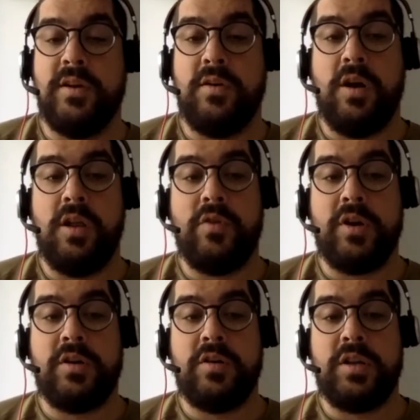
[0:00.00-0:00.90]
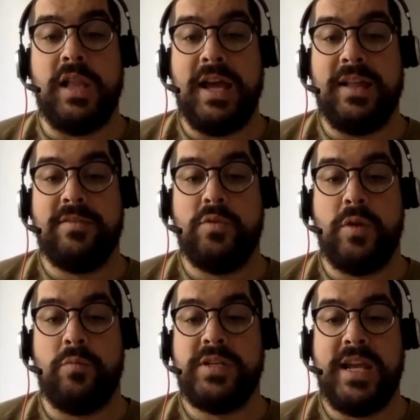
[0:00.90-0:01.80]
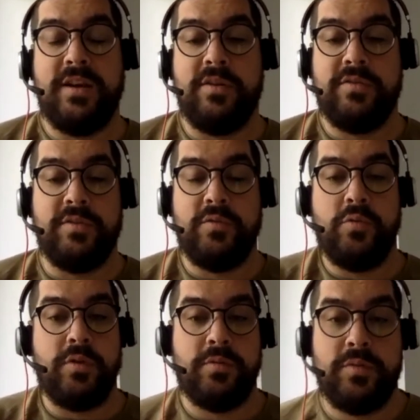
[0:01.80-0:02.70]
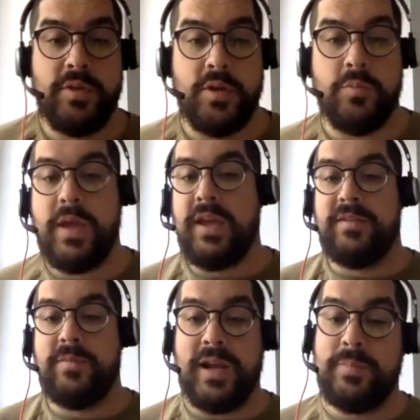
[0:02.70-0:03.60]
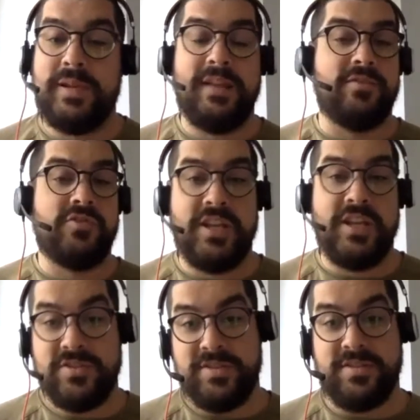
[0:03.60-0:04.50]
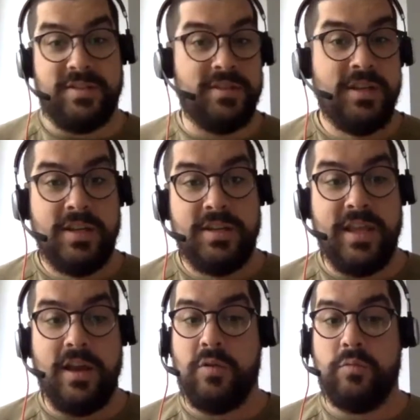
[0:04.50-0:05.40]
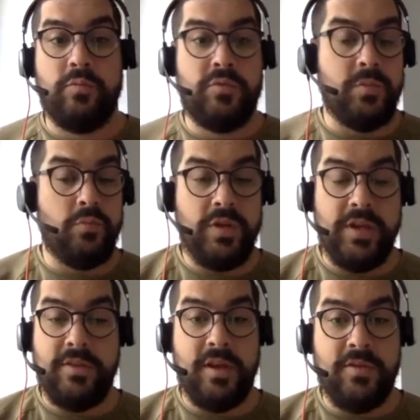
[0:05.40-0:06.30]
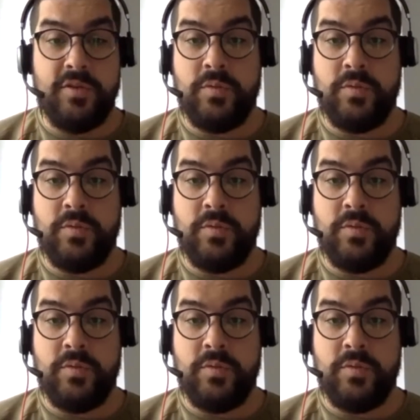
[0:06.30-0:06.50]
All of our clients who had retainers and who were paying us to make updates or changes, and they all either